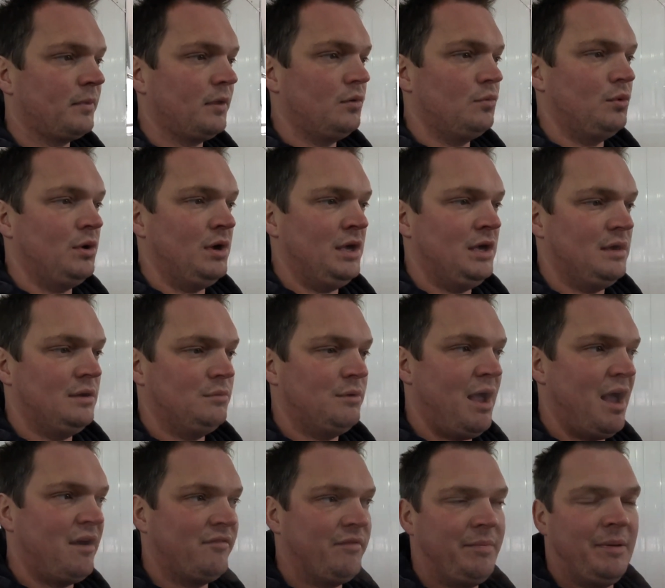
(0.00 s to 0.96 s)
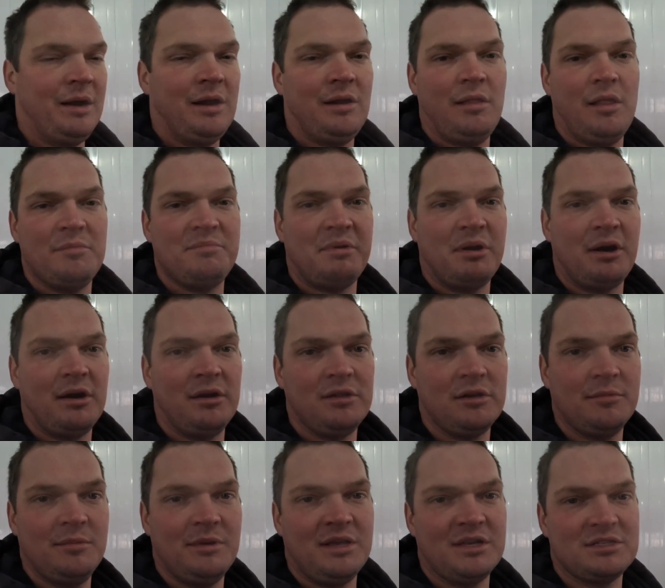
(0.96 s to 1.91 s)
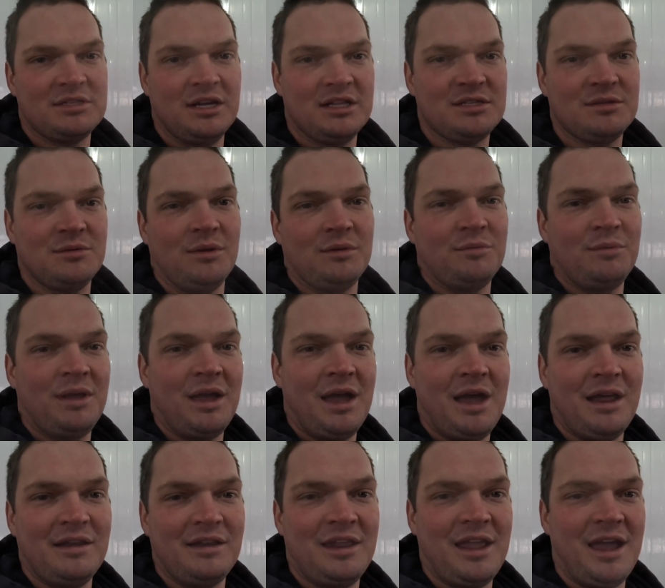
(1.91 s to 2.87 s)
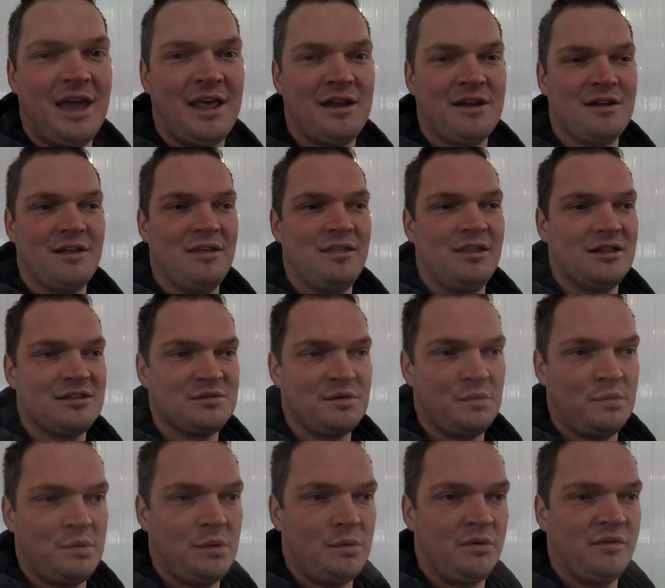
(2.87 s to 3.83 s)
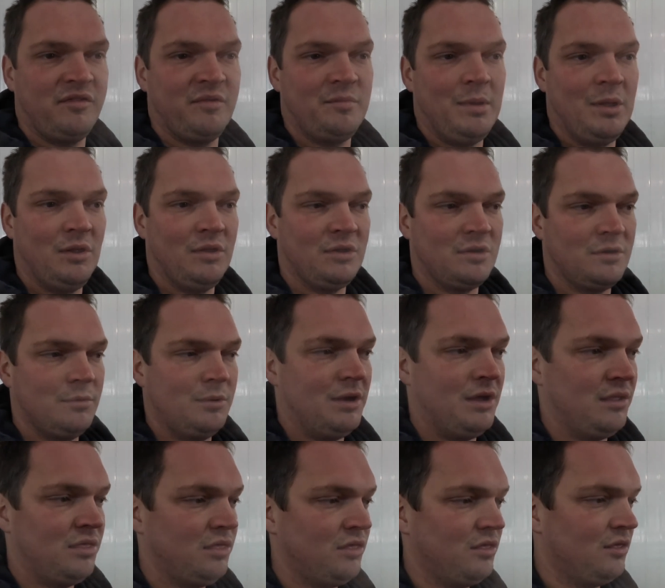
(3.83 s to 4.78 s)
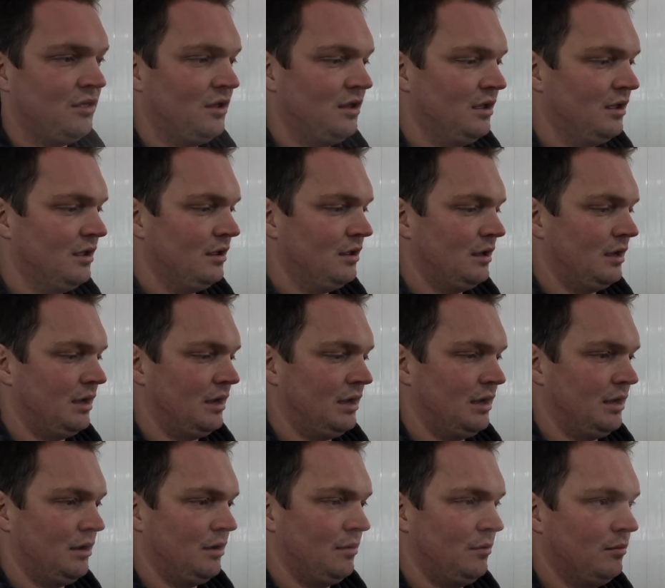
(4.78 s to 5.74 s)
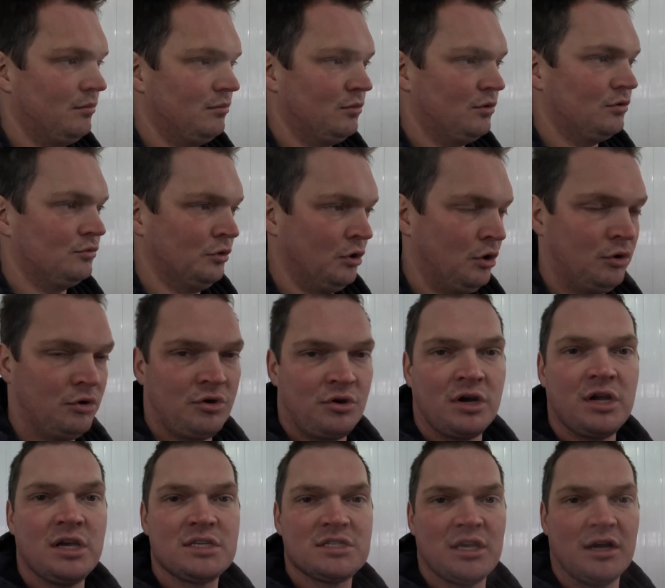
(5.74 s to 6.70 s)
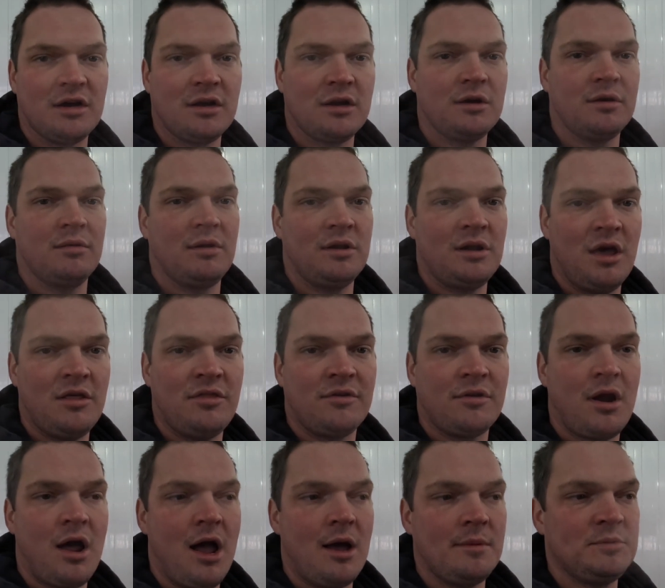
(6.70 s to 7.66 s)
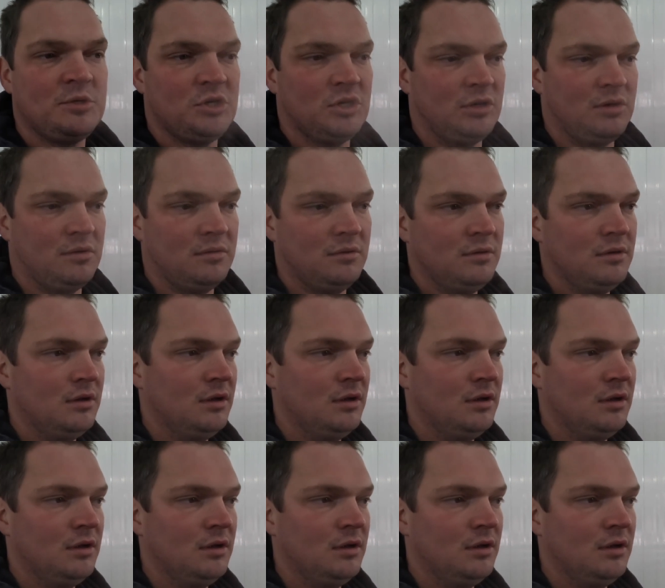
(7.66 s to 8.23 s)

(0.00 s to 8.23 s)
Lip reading: We have a parallel parlor because that's what we had in Canada, that's what we were familiar with. Rotaries are another option.